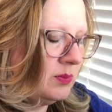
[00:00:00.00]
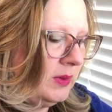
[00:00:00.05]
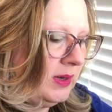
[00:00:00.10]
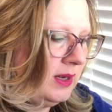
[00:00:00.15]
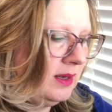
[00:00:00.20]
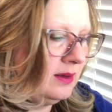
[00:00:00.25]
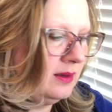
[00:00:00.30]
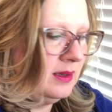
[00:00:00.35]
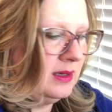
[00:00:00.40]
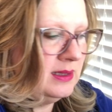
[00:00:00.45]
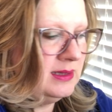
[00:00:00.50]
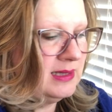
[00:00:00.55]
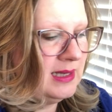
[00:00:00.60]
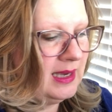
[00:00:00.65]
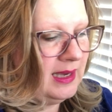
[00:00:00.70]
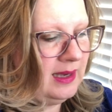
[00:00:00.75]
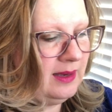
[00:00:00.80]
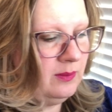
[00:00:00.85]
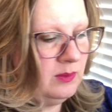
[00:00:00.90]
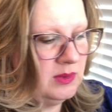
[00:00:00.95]
week, because
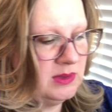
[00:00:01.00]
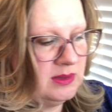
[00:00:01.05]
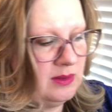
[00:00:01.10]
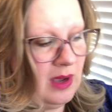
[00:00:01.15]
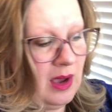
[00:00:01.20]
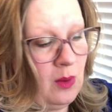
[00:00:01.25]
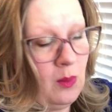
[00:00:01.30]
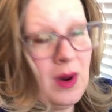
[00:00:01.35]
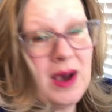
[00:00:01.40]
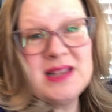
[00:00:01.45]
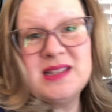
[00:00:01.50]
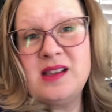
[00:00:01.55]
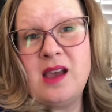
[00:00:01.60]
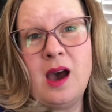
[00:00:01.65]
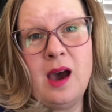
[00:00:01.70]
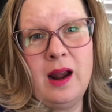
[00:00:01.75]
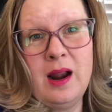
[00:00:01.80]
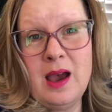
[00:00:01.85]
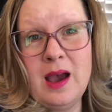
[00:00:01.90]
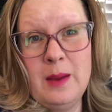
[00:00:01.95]
I was
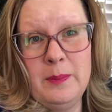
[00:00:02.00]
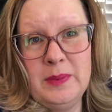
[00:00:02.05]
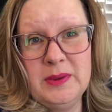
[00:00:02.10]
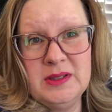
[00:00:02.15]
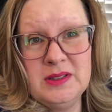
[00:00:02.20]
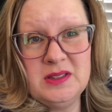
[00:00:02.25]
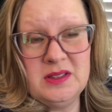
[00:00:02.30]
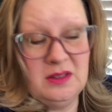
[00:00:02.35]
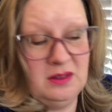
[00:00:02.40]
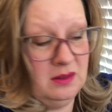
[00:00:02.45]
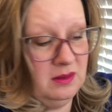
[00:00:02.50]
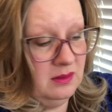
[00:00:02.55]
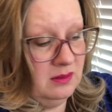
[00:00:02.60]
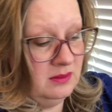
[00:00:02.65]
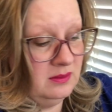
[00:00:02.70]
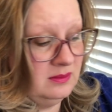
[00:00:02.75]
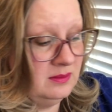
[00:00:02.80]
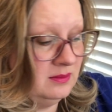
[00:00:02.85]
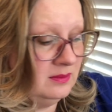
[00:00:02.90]
caught up until